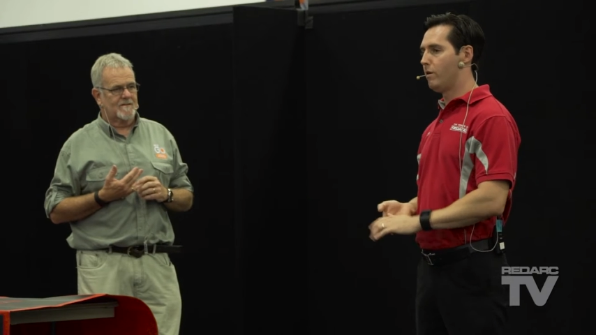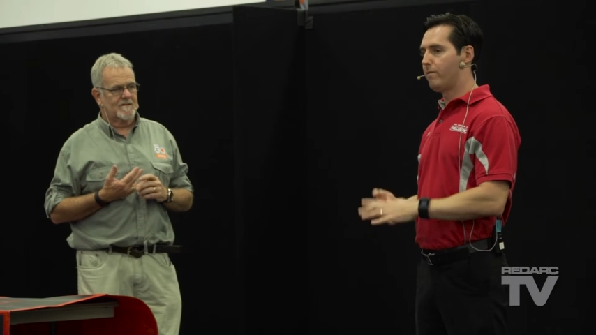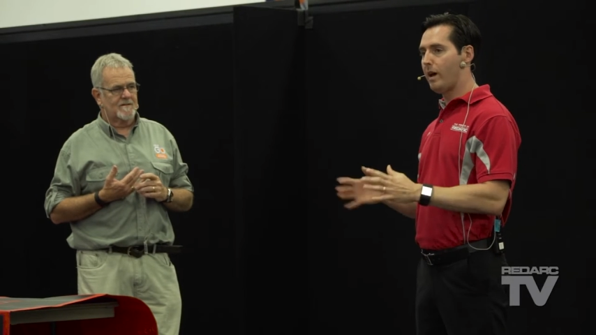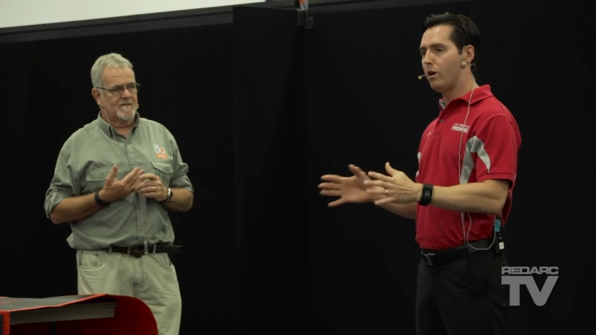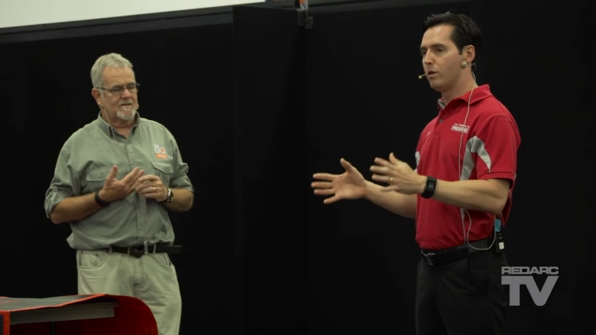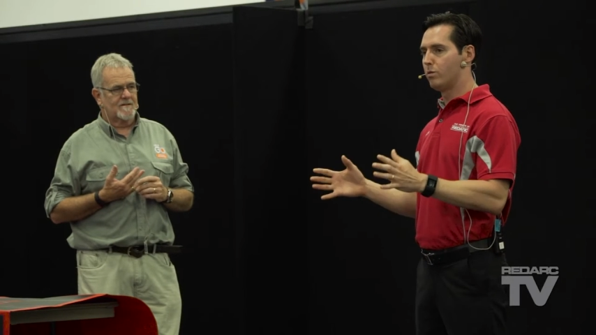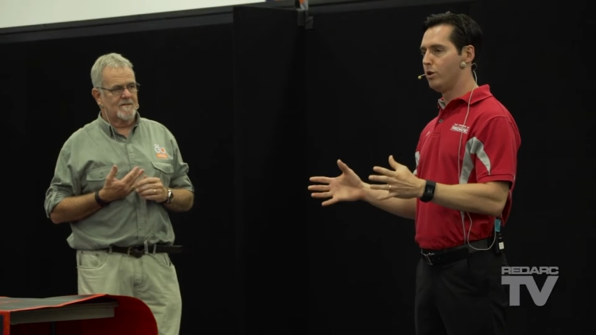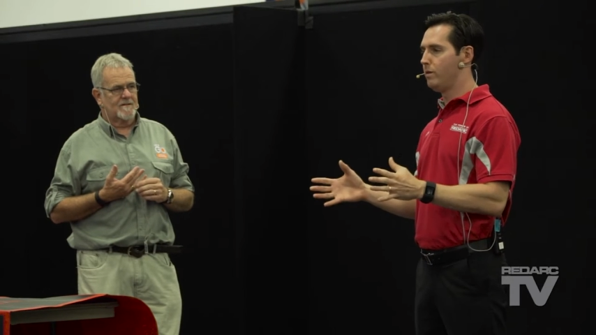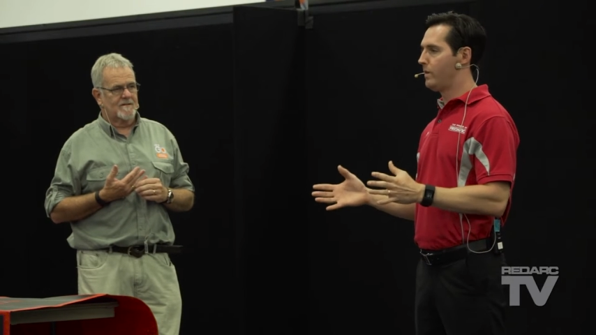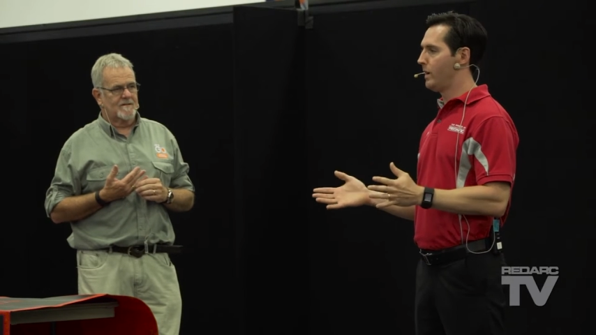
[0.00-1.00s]
Speaker 1: flat on the
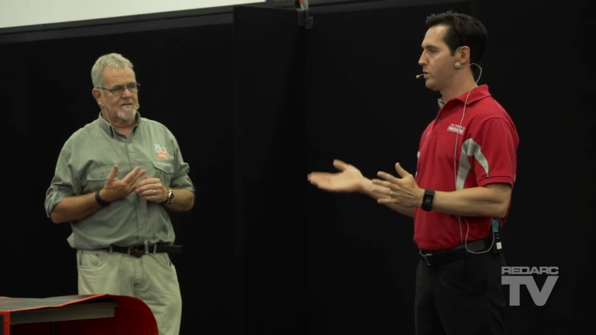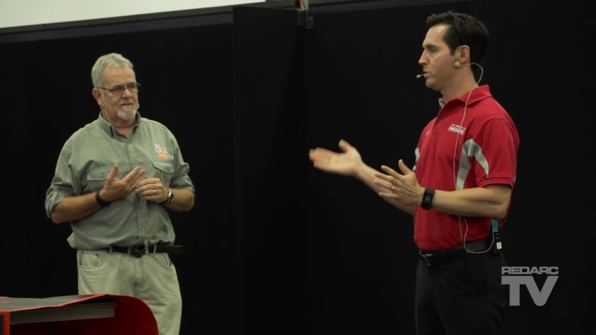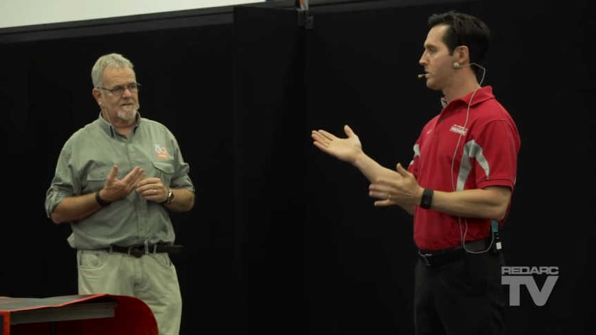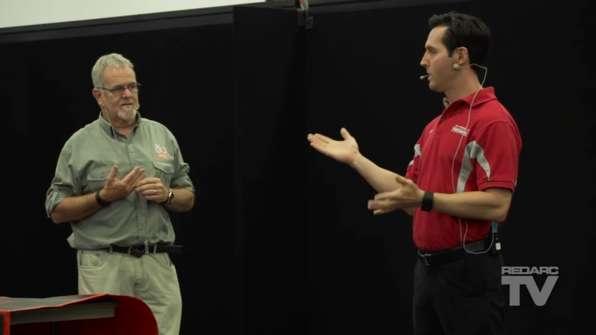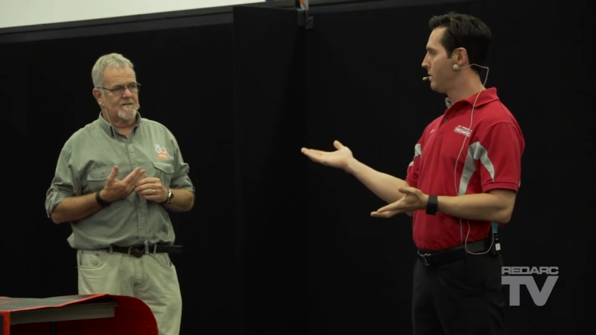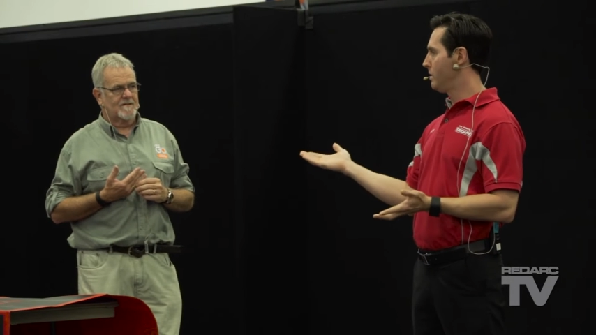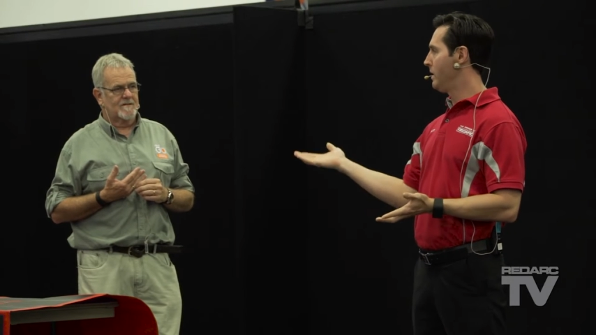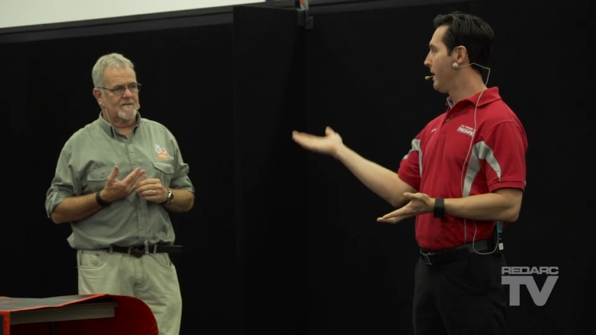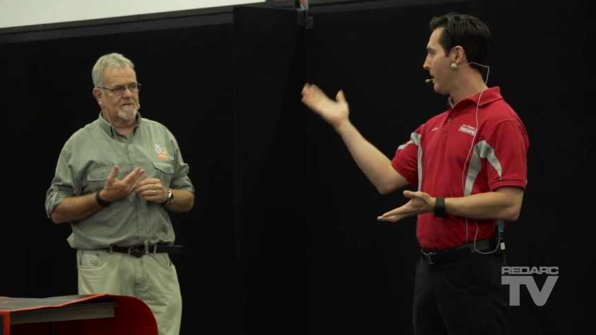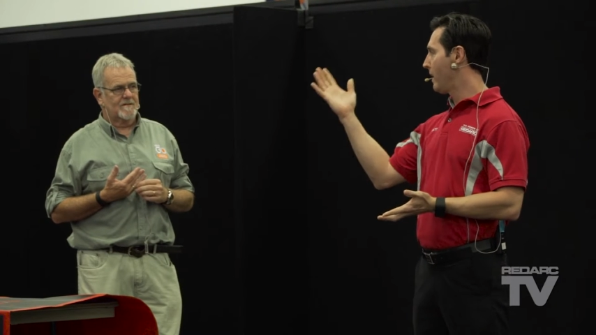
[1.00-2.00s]
roof, the actual sun
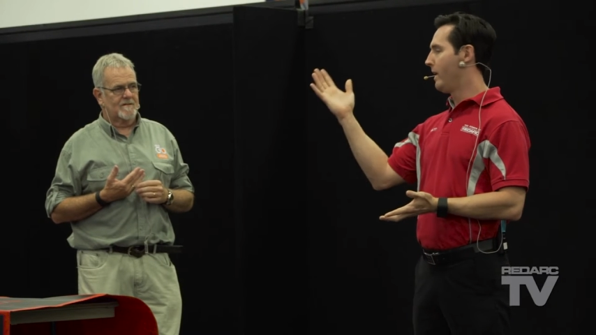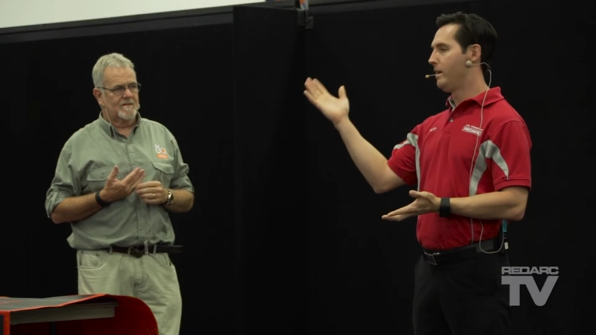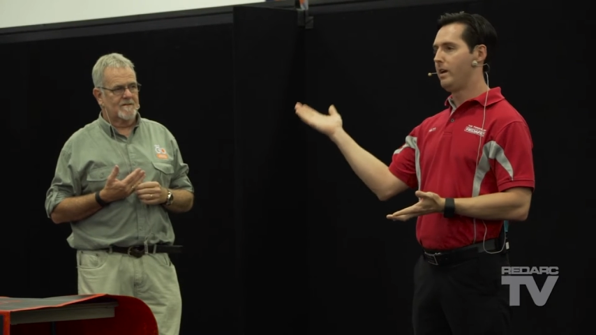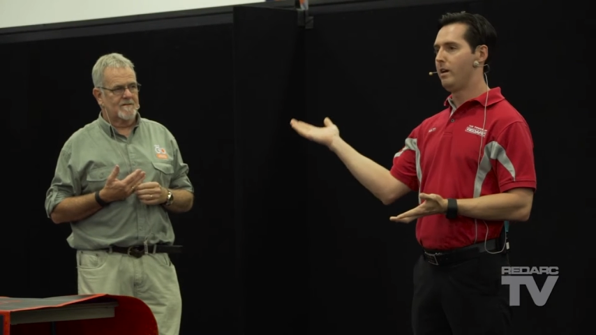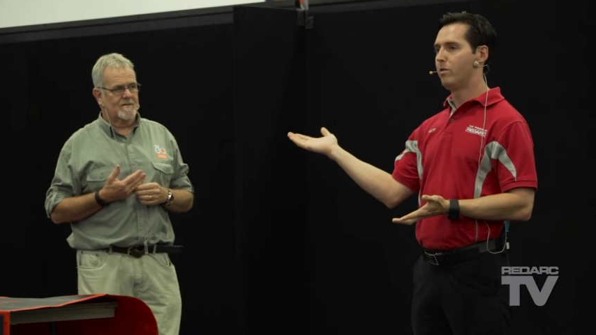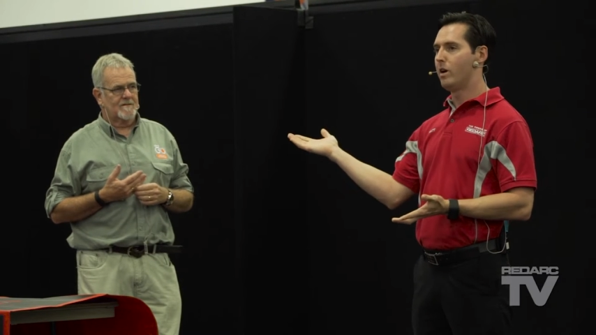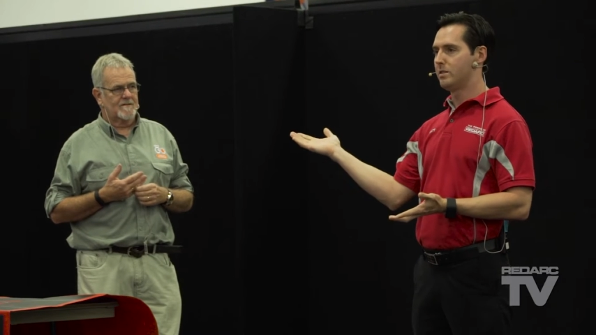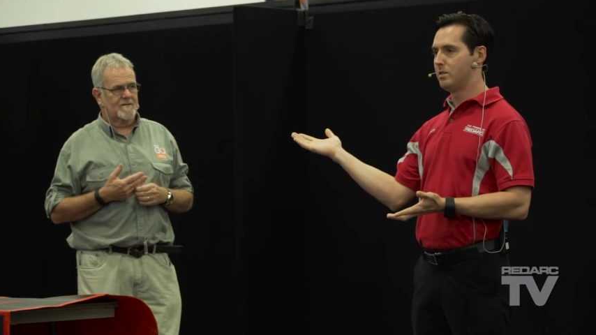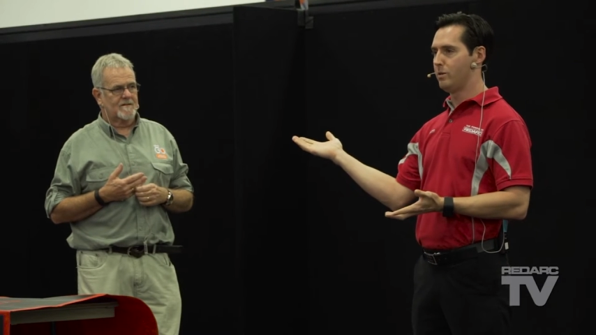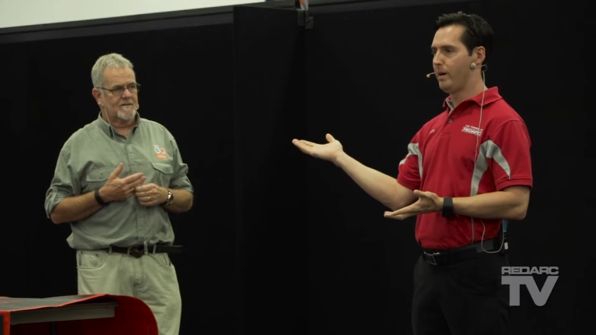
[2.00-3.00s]
in Adelaide here
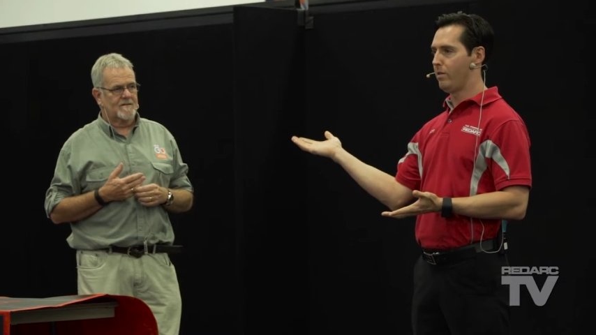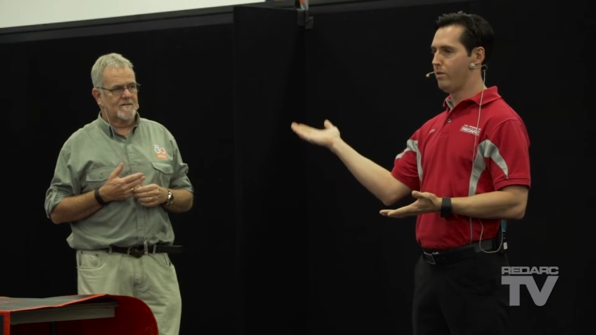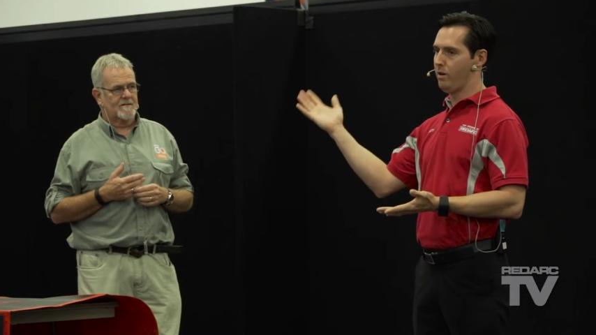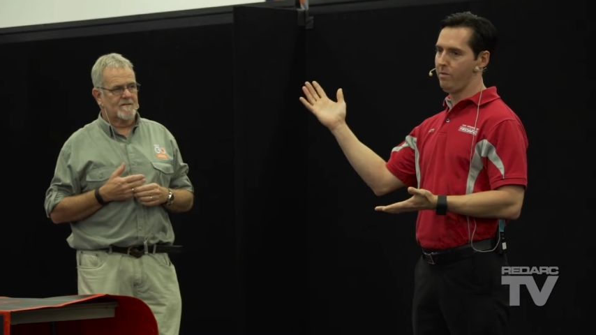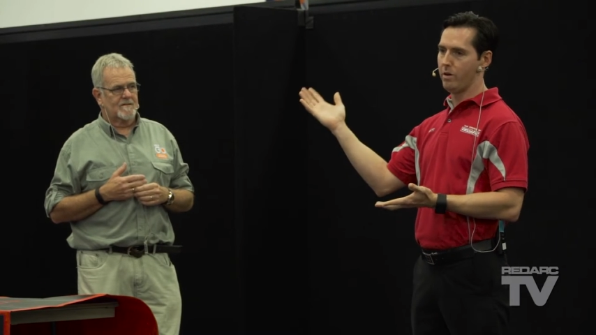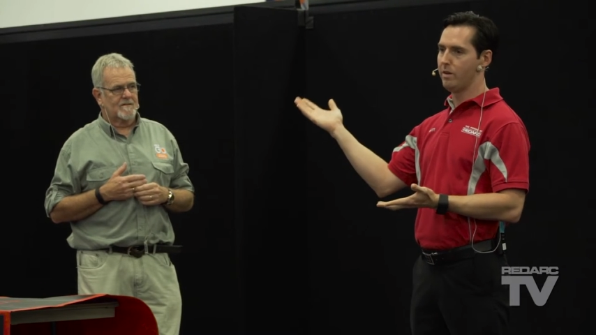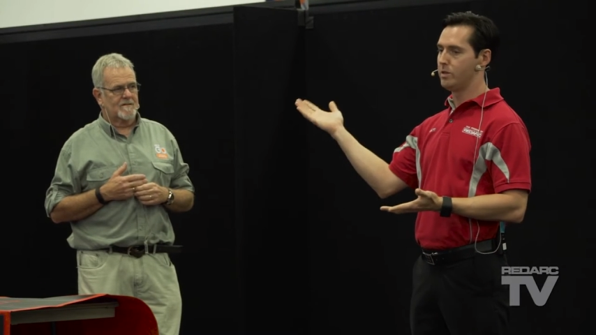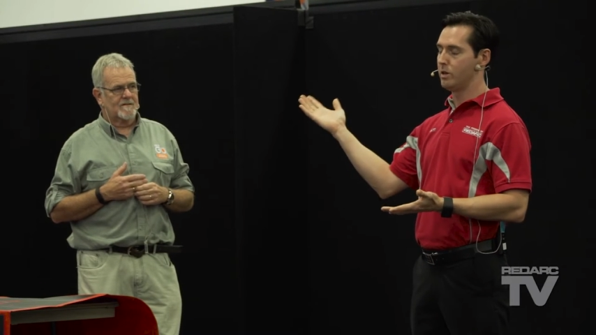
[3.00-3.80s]
rises to about 35